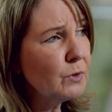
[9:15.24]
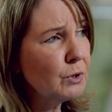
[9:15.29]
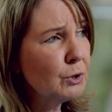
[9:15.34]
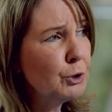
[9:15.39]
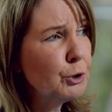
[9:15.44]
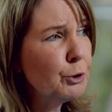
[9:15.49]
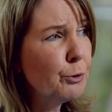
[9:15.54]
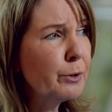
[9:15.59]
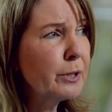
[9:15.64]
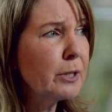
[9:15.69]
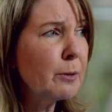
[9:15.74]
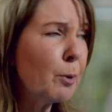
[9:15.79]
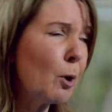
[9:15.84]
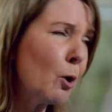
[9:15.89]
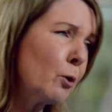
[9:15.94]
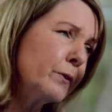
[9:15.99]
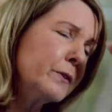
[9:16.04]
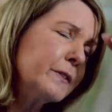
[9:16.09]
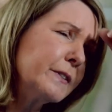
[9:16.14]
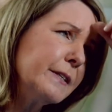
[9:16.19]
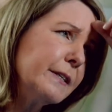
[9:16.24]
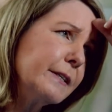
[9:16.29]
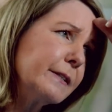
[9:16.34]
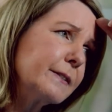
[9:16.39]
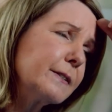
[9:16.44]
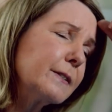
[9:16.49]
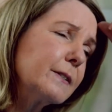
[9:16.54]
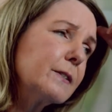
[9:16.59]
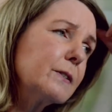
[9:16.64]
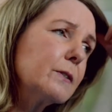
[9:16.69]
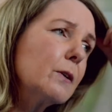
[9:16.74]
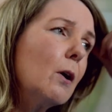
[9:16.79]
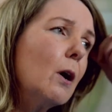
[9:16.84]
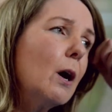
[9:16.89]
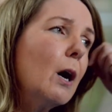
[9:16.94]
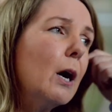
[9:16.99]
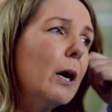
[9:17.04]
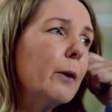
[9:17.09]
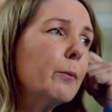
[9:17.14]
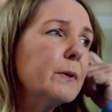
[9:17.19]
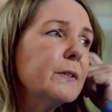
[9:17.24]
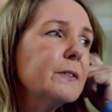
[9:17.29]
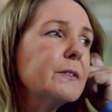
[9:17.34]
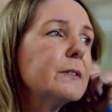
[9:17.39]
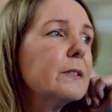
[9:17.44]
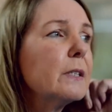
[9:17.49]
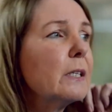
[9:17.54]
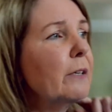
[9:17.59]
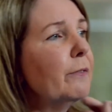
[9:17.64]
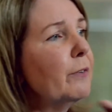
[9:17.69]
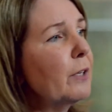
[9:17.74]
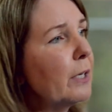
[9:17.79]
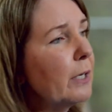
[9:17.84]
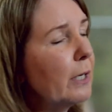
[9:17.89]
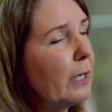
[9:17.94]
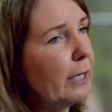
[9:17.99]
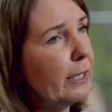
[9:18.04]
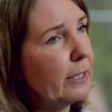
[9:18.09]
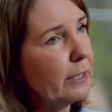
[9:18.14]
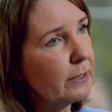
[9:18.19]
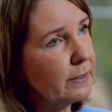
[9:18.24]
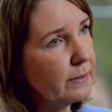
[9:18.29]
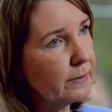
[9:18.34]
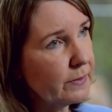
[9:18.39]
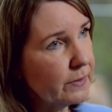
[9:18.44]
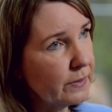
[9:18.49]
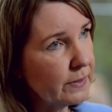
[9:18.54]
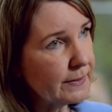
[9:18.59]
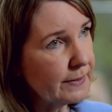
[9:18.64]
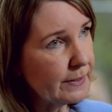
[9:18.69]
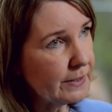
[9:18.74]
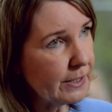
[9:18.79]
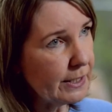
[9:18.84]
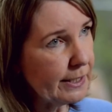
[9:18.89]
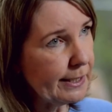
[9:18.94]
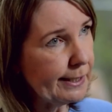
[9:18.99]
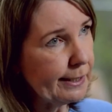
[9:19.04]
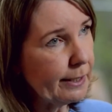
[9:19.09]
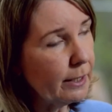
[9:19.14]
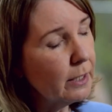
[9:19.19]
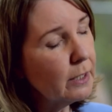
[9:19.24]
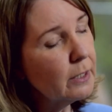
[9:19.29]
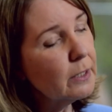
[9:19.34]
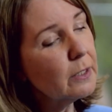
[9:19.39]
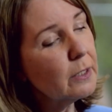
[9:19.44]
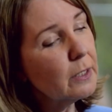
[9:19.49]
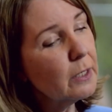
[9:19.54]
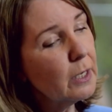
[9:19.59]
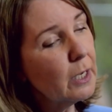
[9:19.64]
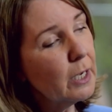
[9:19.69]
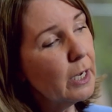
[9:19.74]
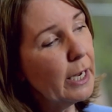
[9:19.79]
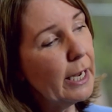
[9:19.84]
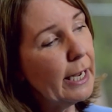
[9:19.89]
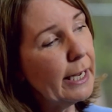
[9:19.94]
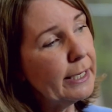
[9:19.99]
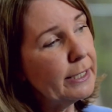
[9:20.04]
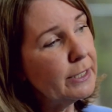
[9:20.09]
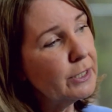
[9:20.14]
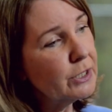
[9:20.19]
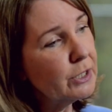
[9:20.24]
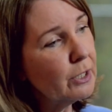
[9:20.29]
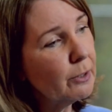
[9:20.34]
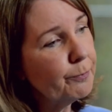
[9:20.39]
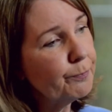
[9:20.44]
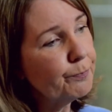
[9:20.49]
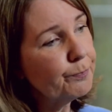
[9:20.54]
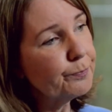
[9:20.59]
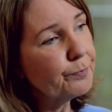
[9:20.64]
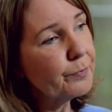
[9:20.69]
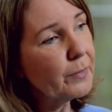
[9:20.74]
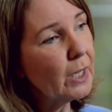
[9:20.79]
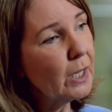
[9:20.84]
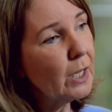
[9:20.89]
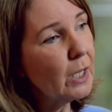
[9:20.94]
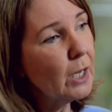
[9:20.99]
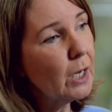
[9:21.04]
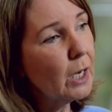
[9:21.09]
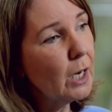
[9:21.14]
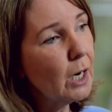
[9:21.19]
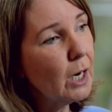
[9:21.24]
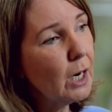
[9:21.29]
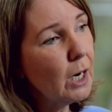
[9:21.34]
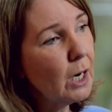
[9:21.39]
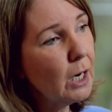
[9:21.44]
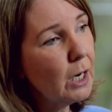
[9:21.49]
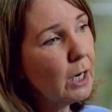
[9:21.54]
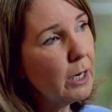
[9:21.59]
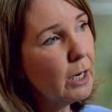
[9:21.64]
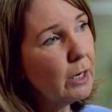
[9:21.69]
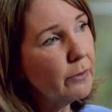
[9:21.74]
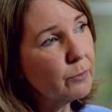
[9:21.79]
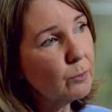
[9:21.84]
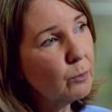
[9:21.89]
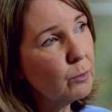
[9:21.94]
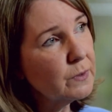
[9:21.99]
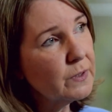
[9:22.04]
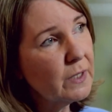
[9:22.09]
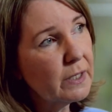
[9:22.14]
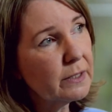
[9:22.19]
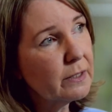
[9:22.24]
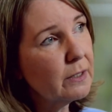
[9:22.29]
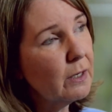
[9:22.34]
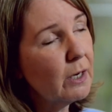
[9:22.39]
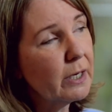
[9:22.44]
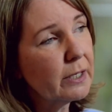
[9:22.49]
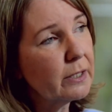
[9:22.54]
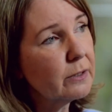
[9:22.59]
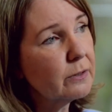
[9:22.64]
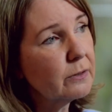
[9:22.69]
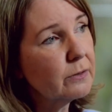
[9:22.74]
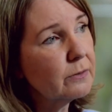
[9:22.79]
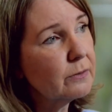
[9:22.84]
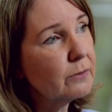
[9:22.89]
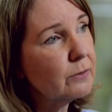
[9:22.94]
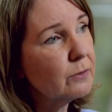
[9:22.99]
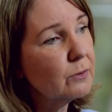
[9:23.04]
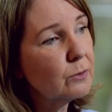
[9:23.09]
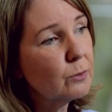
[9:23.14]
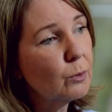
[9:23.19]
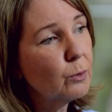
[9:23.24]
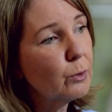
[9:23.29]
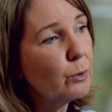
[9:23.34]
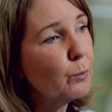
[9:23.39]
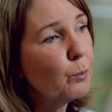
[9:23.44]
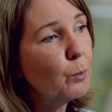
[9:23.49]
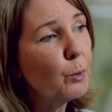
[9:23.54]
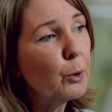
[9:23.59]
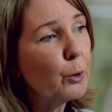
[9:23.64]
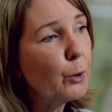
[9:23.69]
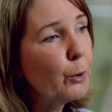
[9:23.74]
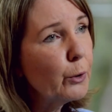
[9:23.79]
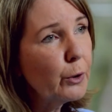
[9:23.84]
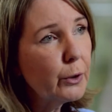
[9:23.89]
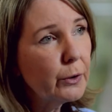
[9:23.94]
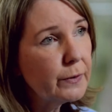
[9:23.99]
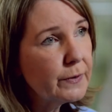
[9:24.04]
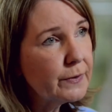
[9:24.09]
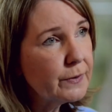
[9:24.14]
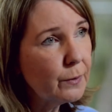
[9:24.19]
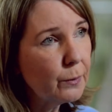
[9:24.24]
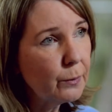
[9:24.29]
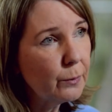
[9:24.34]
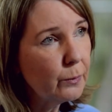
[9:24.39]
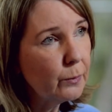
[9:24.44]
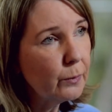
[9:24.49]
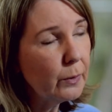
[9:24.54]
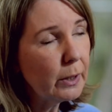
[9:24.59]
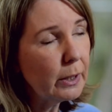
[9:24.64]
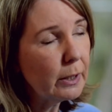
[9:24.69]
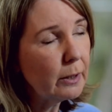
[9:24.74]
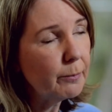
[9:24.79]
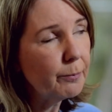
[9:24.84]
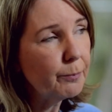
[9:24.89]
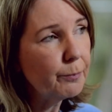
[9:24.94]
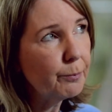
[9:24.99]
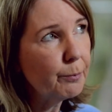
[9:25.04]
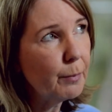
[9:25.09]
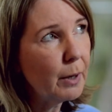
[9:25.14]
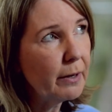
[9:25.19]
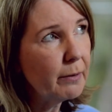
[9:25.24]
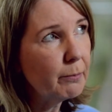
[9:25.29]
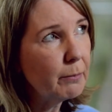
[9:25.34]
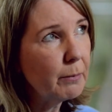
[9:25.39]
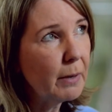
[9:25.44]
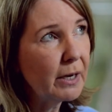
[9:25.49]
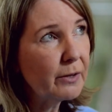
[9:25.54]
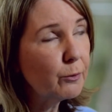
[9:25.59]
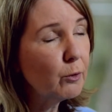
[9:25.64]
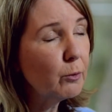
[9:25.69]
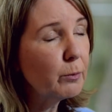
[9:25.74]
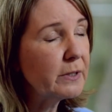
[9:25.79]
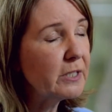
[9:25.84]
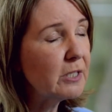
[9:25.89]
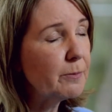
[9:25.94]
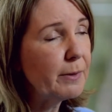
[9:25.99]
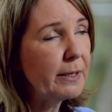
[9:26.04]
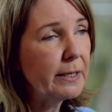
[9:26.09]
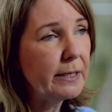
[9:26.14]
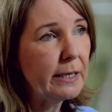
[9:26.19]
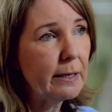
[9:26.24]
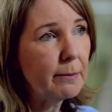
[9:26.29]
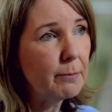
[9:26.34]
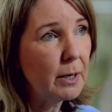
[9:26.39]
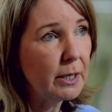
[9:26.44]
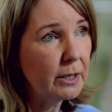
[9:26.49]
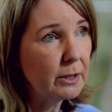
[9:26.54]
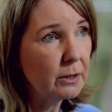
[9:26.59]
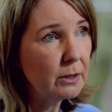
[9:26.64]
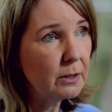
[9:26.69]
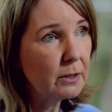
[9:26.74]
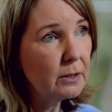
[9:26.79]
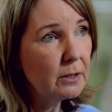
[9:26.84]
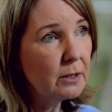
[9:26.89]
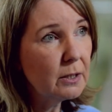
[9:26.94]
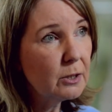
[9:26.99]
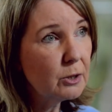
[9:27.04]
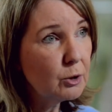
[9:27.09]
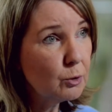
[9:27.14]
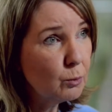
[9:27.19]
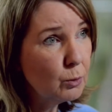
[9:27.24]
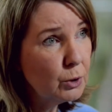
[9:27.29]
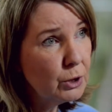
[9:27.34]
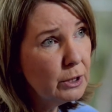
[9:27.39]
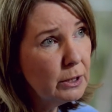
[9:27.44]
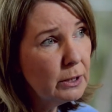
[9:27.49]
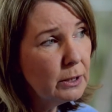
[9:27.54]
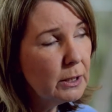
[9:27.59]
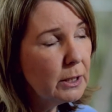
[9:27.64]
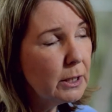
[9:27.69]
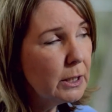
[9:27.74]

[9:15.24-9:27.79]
During the process, I was living in the city here, and of course I couldn't work, so my thought was to be near my daughter.